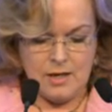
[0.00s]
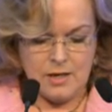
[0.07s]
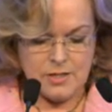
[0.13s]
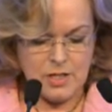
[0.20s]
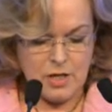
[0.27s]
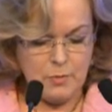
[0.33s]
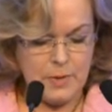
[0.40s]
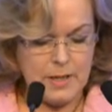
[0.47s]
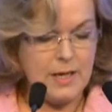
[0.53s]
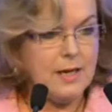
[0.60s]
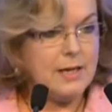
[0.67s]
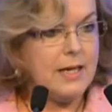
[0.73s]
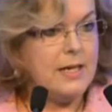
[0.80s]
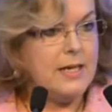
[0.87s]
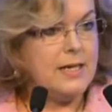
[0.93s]
So we are
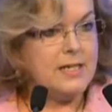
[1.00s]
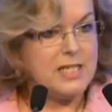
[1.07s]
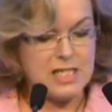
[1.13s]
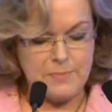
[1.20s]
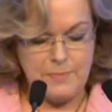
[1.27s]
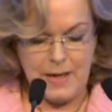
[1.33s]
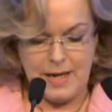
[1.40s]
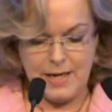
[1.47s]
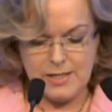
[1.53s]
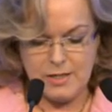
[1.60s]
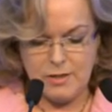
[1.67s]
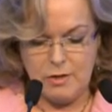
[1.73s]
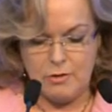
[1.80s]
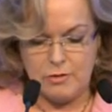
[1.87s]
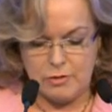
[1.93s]
getting smarter
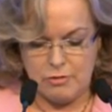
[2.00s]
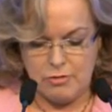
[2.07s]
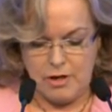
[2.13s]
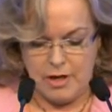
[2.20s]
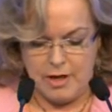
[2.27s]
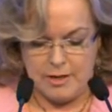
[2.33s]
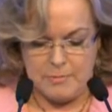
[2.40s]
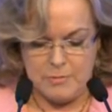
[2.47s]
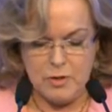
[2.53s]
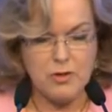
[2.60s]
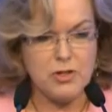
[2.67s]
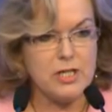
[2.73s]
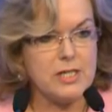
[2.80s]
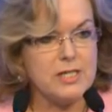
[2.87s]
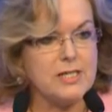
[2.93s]
on crime, not
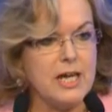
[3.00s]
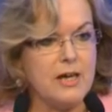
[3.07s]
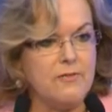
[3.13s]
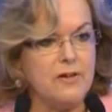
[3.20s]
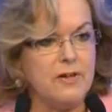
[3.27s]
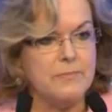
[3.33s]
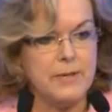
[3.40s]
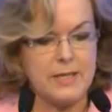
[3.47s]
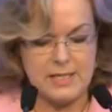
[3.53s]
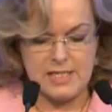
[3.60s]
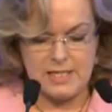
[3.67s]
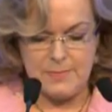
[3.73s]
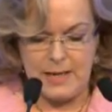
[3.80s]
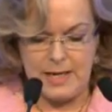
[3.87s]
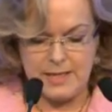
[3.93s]
just tougher, but
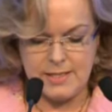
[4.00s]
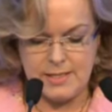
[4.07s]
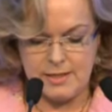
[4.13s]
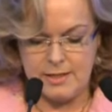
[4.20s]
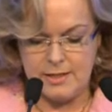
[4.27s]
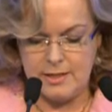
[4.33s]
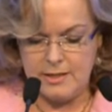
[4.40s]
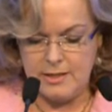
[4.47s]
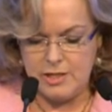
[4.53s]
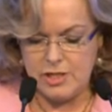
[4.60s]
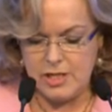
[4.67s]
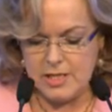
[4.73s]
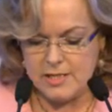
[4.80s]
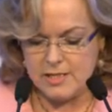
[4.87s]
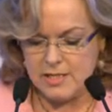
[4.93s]
smarter. And in the
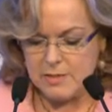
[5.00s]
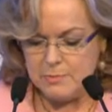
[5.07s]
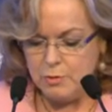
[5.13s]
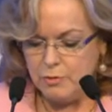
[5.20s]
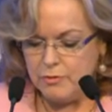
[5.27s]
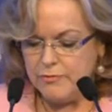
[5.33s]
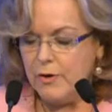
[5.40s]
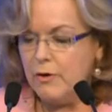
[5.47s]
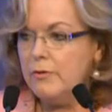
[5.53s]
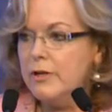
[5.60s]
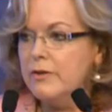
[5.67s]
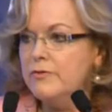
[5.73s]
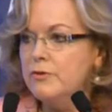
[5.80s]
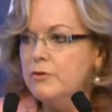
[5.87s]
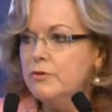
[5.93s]
justice portfolio, a
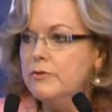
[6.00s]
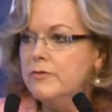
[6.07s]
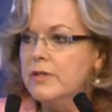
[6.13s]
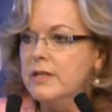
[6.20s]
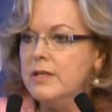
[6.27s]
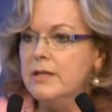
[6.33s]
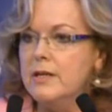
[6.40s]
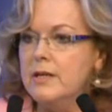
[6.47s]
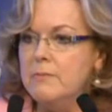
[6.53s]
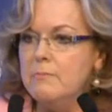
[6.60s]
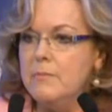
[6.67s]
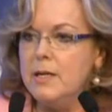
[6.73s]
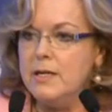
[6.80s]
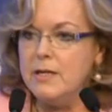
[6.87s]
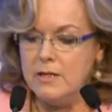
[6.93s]
few of the
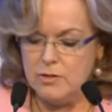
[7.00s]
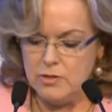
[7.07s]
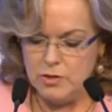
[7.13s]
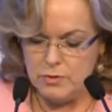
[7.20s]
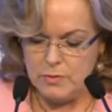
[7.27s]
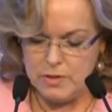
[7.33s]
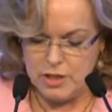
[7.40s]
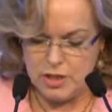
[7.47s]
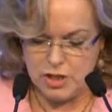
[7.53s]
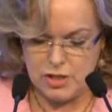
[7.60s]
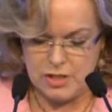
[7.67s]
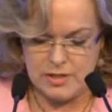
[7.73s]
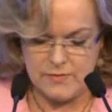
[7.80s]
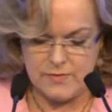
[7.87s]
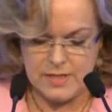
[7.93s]
many new
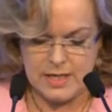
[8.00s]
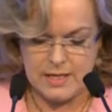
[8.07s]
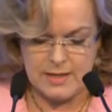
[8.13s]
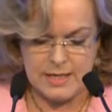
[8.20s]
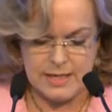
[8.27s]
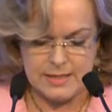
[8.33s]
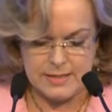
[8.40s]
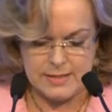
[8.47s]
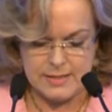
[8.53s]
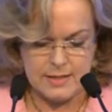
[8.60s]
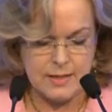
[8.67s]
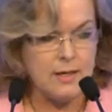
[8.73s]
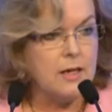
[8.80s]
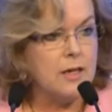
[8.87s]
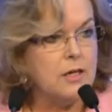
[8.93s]
initiatives are these
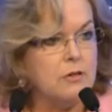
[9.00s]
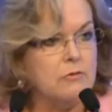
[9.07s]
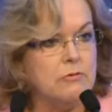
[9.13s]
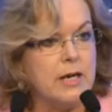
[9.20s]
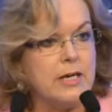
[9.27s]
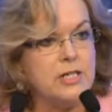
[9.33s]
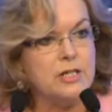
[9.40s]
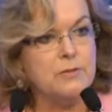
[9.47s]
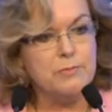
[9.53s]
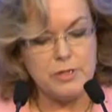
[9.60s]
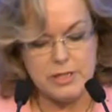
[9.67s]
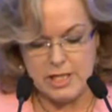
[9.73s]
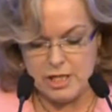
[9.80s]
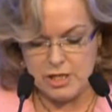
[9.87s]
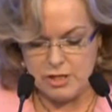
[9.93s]
greater
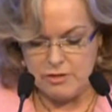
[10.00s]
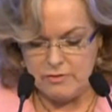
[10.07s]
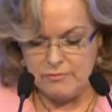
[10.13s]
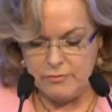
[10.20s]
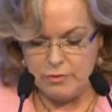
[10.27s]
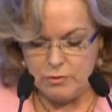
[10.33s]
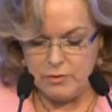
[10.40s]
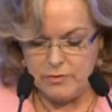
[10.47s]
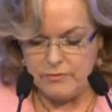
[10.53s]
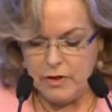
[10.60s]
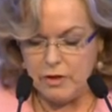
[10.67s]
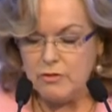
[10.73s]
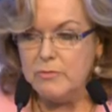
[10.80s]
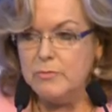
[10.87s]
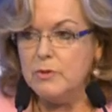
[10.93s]
protection for
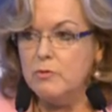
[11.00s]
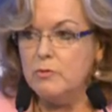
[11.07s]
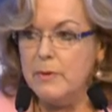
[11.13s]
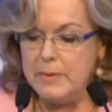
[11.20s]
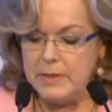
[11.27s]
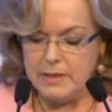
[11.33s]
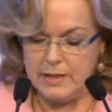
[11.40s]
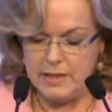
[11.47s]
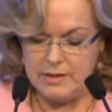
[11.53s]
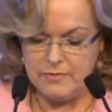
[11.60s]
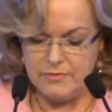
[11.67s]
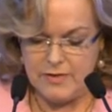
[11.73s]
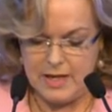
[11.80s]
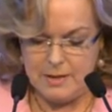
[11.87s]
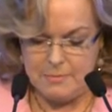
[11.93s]
vulnerable women and
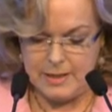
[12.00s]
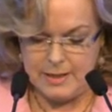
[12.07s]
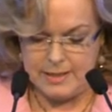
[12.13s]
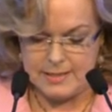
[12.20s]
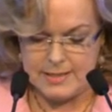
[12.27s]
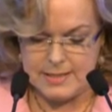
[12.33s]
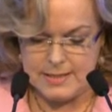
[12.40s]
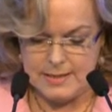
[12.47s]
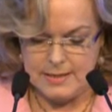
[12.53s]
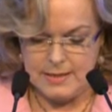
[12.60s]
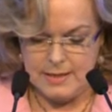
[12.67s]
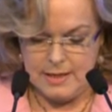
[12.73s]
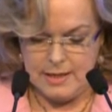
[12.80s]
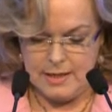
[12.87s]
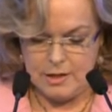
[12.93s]
families,
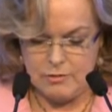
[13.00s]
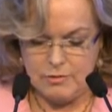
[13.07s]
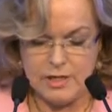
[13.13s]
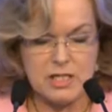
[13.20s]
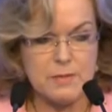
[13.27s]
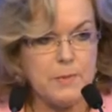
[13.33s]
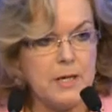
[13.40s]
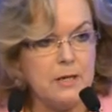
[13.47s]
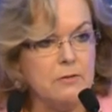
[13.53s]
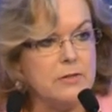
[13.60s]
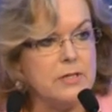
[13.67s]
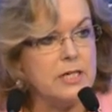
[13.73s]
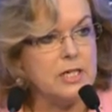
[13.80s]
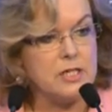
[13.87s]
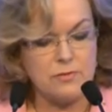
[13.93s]
increased
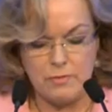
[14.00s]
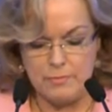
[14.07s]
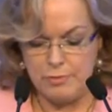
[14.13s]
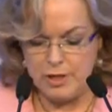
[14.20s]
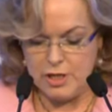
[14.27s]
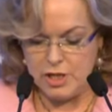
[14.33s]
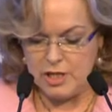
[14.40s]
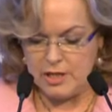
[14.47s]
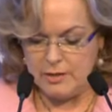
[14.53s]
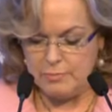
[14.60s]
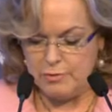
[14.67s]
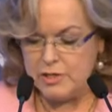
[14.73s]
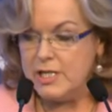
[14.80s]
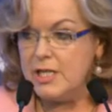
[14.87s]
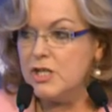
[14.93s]
penalties for breaching a
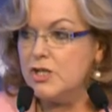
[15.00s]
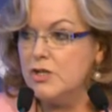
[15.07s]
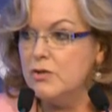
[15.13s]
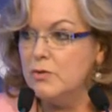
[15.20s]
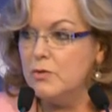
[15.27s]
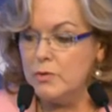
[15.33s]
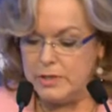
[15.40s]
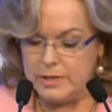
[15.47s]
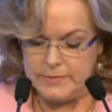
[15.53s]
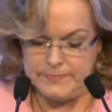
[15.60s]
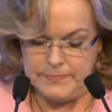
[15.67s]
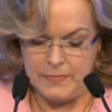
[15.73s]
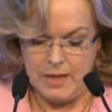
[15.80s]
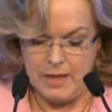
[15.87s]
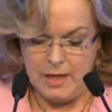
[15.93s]
protection order,
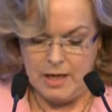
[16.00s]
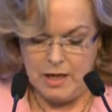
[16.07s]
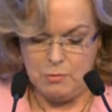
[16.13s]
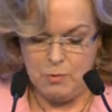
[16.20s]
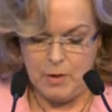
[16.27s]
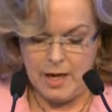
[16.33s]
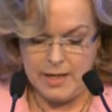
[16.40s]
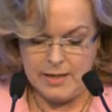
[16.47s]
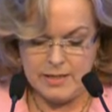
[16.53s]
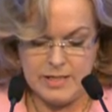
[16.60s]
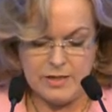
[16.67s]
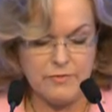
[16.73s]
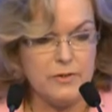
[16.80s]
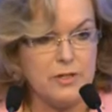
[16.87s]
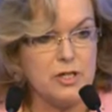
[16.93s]
a wider
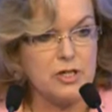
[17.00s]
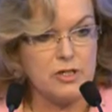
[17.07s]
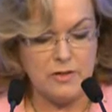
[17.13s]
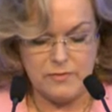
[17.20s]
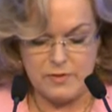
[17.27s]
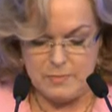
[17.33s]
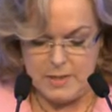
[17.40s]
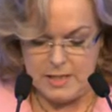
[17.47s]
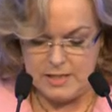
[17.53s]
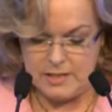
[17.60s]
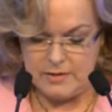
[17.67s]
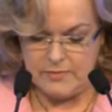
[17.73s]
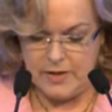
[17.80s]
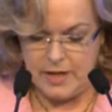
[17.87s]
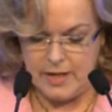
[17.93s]
definition of
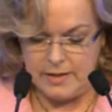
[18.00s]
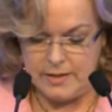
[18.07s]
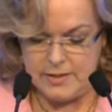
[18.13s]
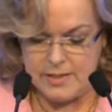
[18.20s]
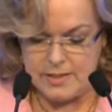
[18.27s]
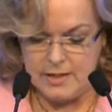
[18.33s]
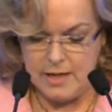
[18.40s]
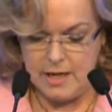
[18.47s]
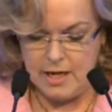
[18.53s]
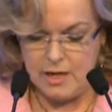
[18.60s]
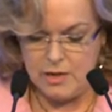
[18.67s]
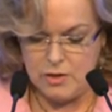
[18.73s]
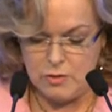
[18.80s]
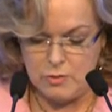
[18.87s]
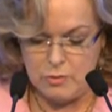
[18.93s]
domestic violence, and a
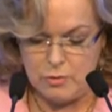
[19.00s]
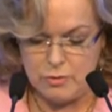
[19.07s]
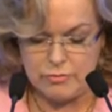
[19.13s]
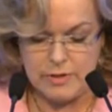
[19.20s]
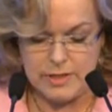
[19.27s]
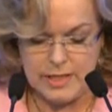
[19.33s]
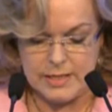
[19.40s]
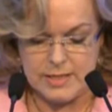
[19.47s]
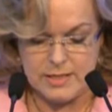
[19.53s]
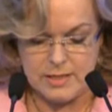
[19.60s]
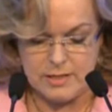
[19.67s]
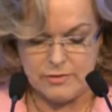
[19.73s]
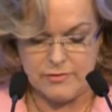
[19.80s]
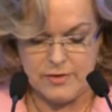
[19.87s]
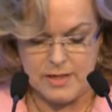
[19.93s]
new order against
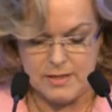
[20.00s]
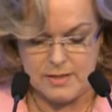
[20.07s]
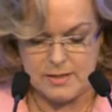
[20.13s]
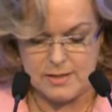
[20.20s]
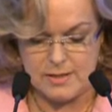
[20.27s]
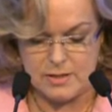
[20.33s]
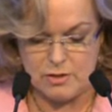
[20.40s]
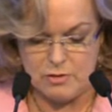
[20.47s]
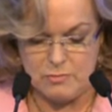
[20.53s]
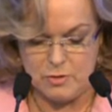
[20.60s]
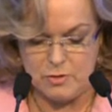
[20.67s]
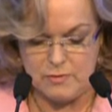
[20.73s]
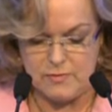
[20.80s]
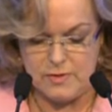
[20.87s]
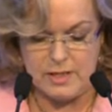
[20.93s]
offenders who
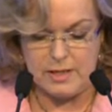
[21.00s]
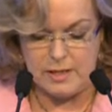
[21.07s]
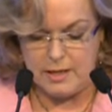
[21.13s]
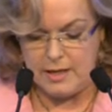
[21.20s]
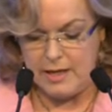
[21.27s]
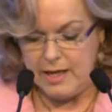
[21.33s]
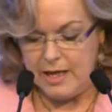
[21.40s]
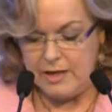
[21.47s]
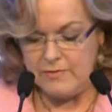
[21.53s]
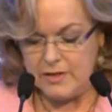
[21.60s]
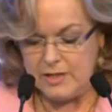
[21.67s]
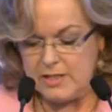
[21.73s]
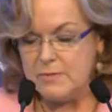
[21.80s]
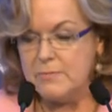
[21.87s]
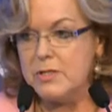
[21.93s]
move near a
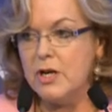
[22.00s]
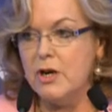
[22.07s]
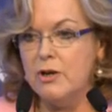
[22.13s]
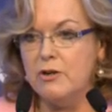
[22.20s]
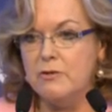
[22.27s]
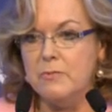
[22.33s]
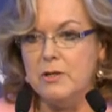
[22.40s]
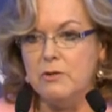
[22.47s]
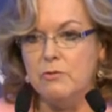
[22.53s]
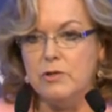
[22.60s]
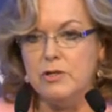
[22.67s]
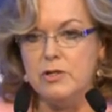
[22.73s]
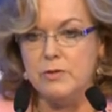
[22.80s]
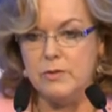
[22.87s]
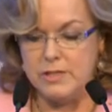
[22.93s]
victim's home in order
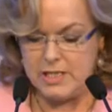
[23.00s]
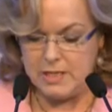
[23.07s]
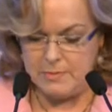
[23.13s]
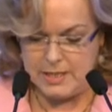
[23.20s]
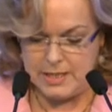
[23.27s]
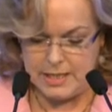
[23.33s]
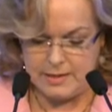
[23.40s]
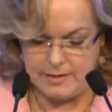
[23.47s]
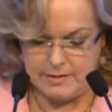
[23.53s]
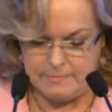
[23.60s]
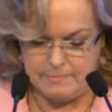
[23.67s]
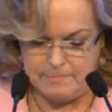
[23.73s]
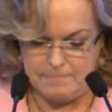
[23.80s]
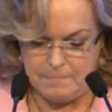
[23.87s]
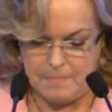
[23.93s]
to intimidate
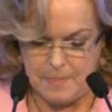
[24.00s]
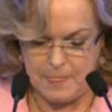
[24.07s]
them.